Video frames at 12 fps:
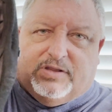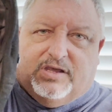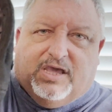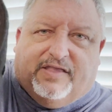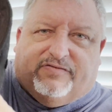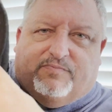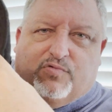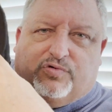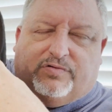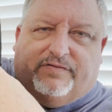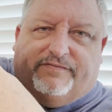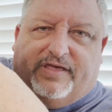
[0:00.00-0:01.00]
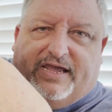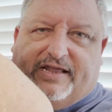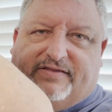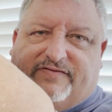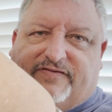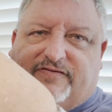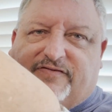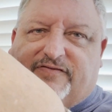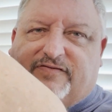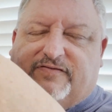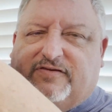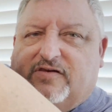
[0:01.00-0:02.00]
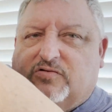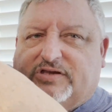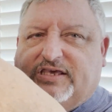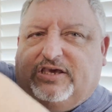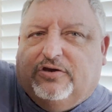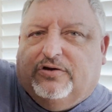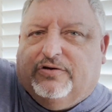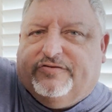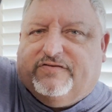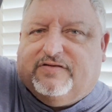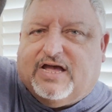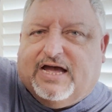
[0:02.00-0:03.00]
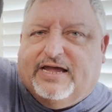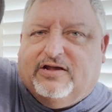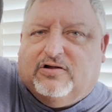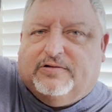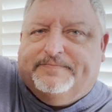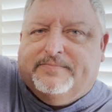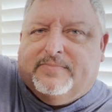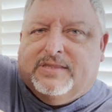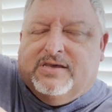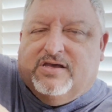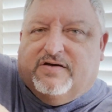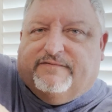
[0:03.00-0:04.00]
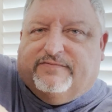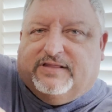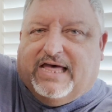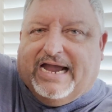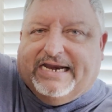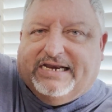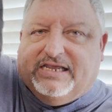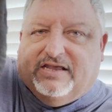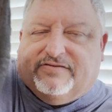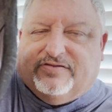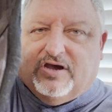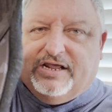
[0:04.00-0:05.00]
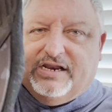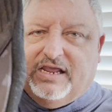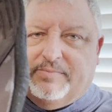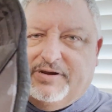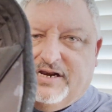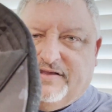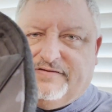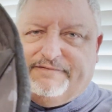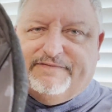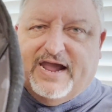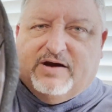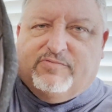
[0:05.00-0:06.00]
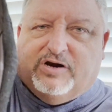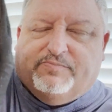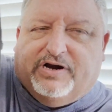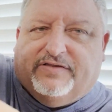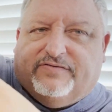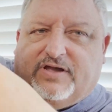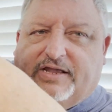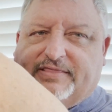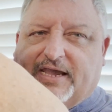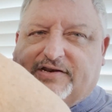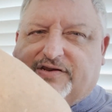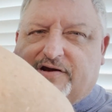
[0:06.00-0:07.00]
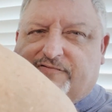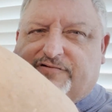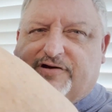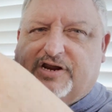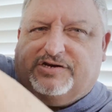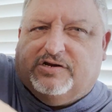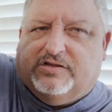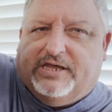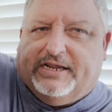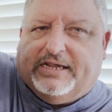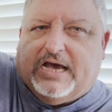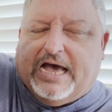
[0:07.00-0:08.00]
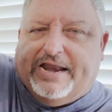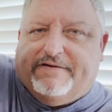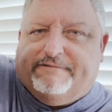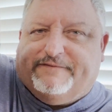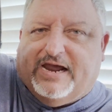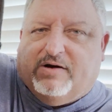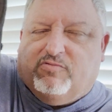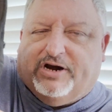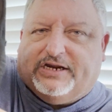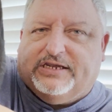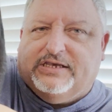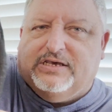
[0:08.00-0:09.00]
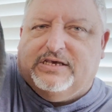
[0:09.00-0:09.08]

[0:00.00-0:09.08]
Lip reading: it's more of that silkier style of lining. It's not, it's a fabric, but it's not that traditional like cotton fabric.